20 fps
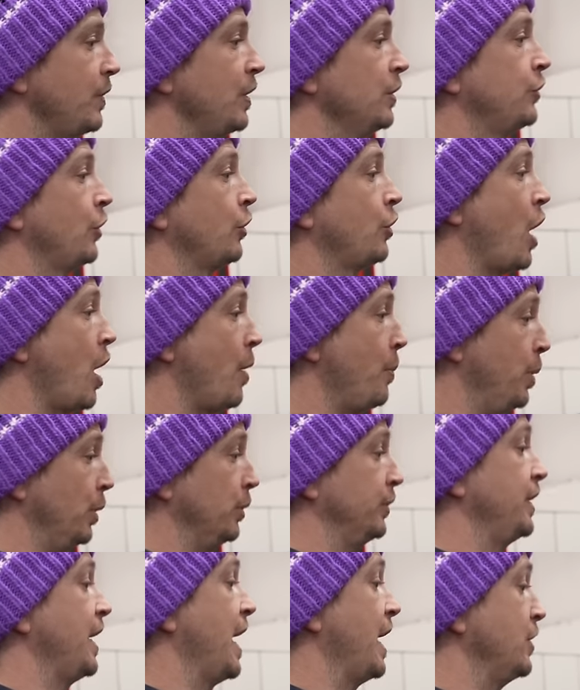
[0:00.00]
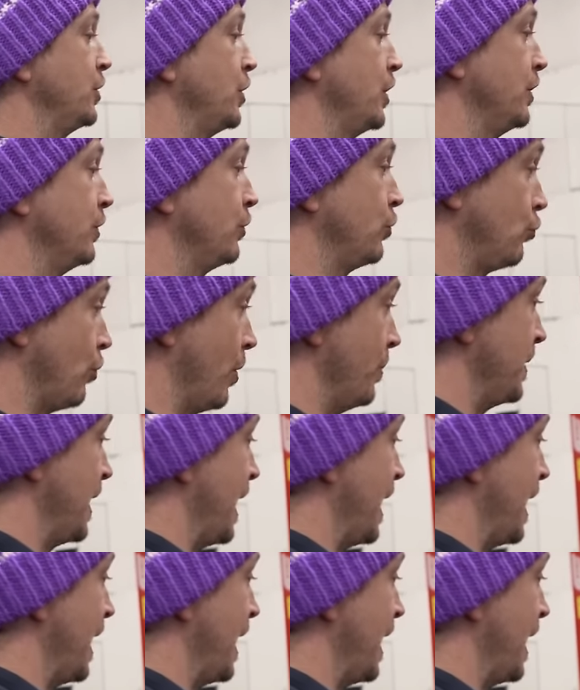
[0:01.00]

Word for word: So Carl pulled the engine, stripped